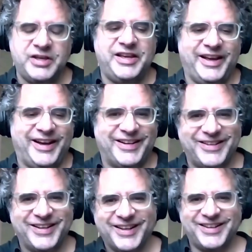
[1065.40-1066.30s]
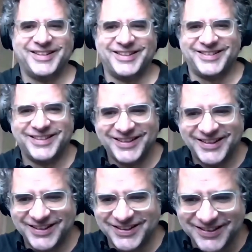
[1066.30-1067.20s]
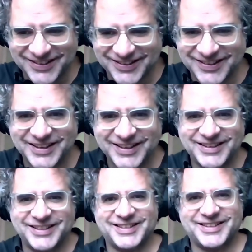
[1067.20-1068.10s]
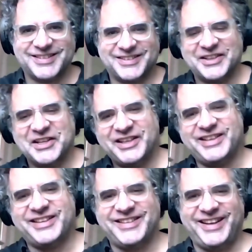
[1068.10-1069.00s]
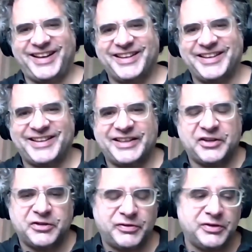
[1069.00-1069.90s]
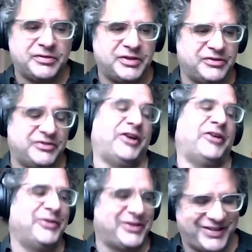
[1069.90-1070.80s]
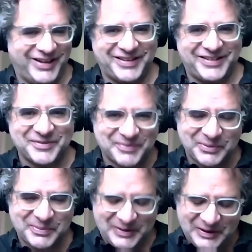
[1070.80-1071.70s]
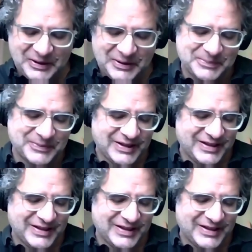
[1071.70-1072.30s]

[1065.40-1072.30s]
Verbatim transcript: spreadsheets yeah. in the morning, open the KDP dashboard. What are you doing exactly. now? Click on a few things. No, yeah. it wasn't that simple. But um,